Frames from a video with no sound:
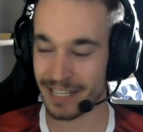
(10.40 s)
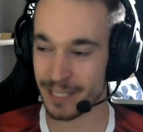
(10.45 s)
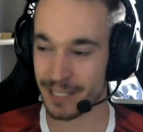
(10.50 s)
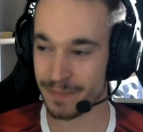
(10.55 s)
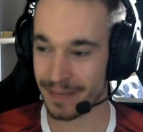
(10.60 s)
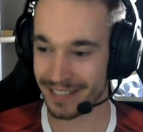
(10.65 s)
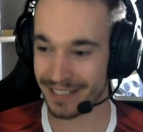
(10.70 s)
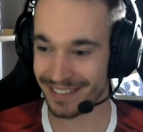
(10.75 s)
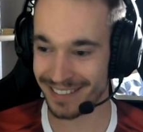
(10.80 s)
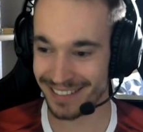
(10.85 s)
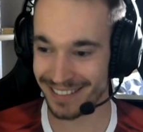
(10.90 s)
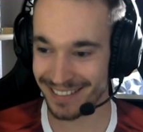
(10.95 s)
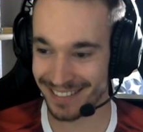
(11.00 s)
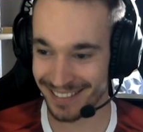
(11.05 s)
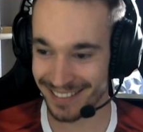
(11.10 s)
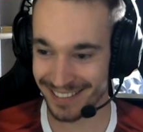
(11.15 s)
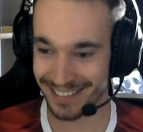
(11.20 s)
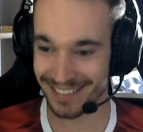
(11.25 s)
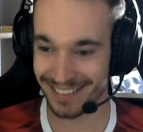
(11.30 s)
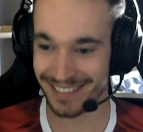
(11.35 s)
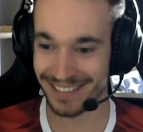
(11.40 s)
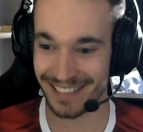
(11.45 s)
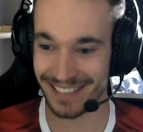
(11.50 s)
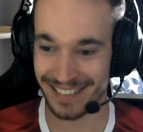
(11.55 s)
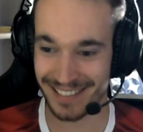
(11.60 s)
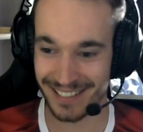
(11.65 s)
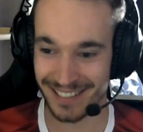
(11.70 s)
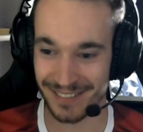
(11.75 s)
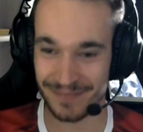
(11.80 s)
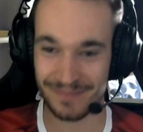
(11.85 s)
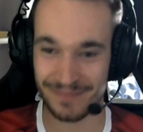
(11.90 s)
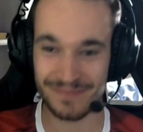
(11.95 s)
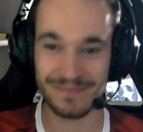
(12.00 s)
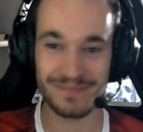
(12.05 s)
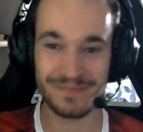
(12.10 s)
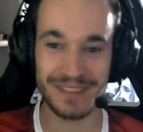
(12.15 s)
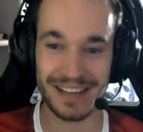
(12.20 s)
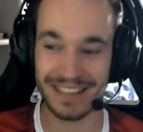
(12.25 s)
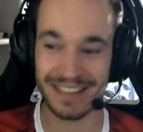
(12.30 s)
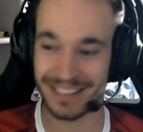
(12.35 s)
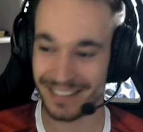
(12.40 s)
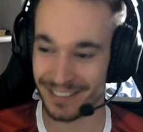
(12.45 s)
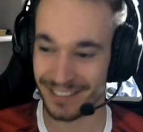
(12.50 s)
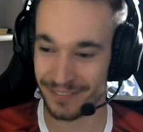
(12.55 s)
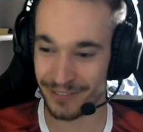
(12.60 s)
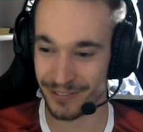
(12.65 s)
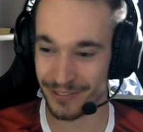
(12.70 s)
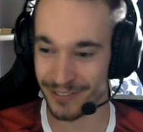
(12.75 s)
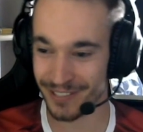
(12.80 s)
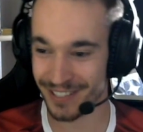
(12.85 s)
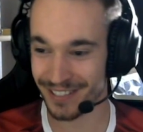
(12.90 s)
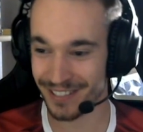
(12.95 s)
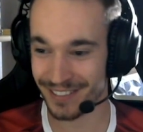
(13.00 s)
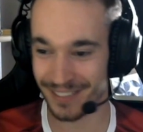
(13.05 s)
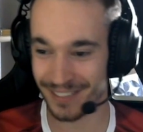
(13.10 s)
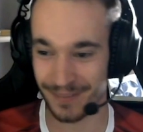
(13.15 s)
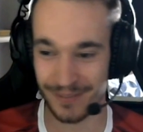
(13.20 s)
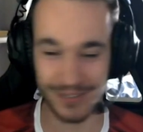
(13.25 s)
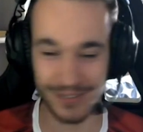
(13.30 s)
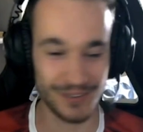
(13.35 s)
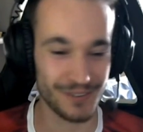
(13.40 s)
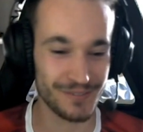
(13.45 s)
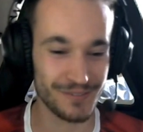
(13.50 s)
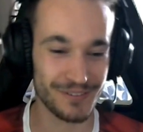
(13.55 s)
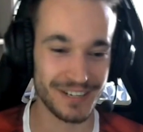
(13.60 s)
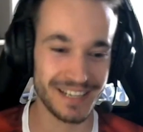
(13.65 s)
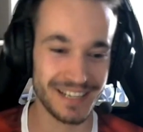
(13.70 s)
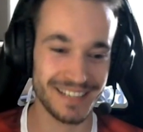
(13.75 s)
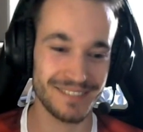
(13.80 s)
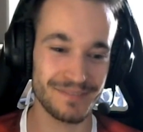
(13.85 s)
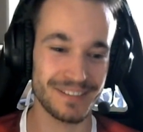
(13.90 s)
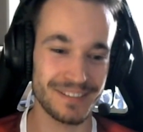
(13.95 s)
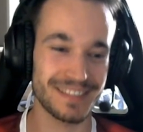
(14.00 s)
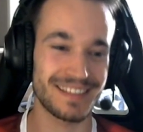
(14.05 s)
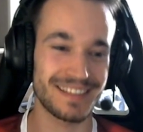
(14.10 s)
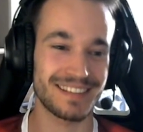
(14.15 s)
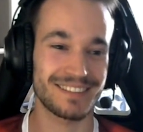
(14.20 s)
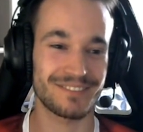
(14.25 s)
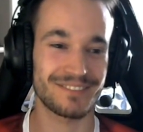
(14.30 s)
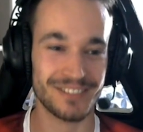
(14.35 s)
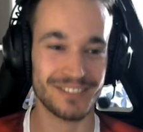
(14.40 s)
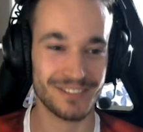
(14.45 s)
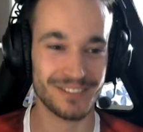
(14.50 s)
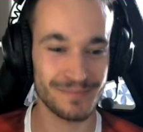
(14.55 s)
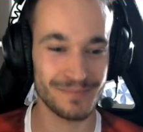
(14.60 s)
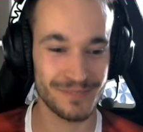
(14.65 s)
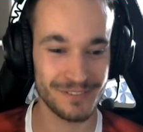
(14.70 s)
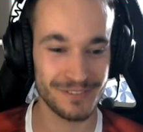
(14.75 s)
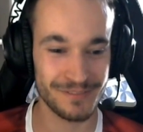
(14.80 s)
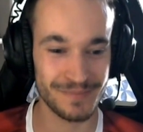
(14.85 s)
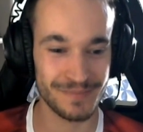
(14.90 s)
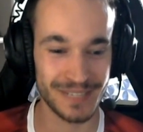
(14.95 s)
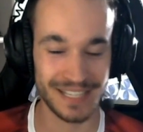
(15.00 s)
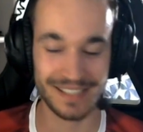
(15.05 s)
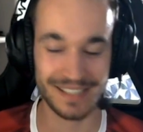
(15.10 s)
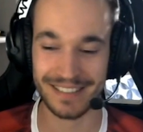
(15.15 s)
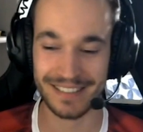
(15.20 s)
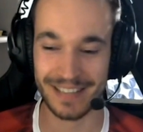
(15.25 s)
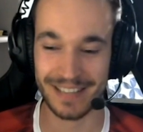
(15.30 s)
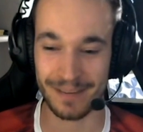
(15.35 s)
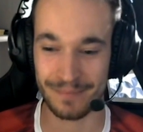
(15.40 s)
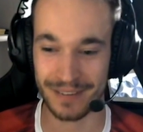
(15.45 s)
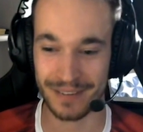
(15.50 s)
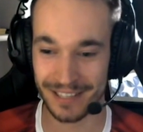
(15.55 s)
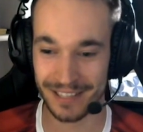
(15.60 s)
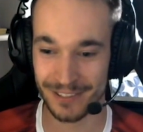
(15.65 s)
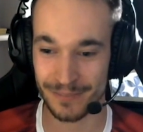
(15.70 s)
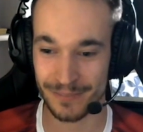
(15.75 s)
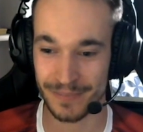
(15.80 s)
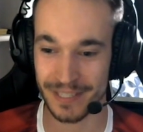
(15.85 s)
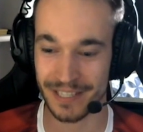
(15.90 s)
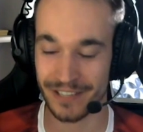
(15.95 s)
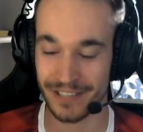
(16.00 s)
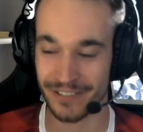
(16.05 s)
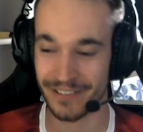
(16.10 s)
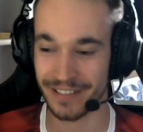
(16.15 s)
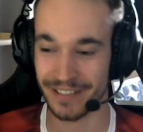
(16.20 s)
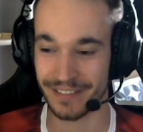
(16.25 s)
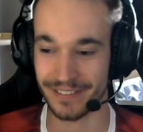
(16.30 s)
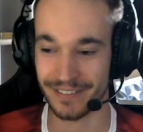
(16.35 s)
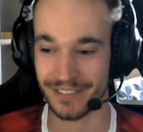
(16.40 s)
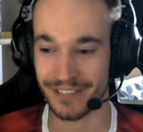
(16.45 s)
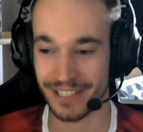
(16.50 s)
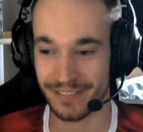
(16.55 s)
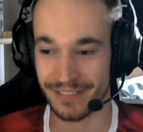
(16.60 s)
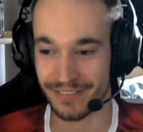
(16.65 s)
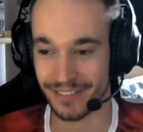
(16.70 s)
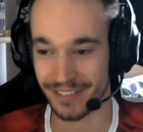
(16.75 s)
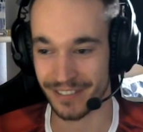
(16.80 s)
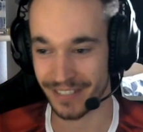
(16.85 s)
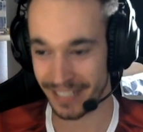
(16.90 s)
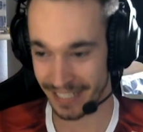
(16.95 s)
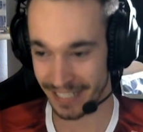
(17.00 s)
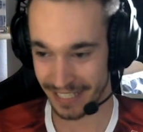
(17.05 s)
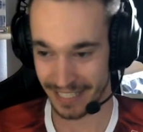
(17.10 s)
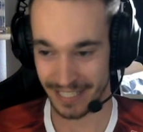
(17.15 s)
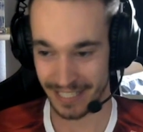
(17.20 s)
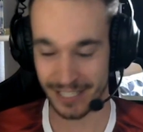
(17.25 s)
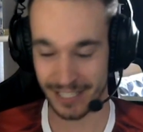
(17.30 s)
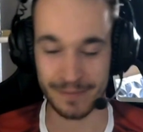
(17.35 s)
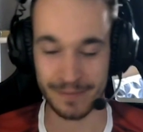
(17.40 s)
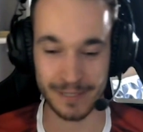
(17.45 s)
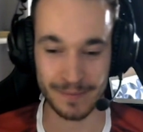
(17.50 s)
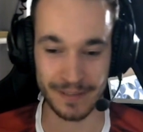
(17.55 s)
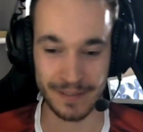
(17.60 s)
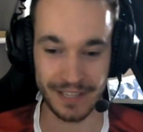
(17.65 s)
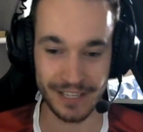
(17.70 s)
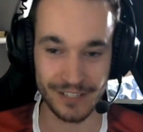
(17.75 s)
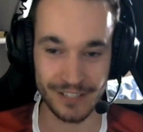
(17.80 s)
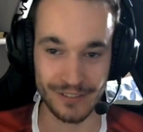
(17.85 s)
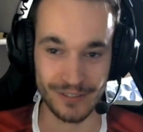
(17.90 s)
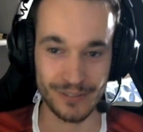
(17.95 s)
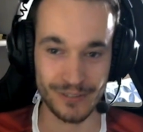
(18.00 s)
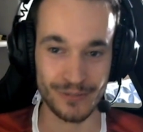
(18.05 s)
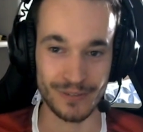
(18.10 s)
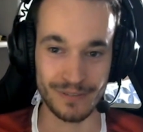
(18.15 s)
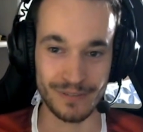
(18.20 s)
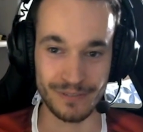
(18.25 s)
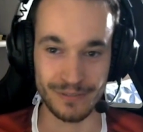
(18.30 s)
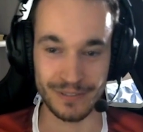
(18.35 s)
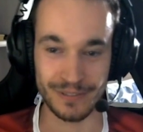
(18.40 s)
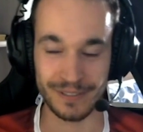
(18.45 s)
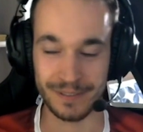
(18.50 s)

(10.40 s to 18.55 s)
kind of expected to get some interviews some sort of way with that roster move, but yeah, I'm glad to be here and to give some explanations to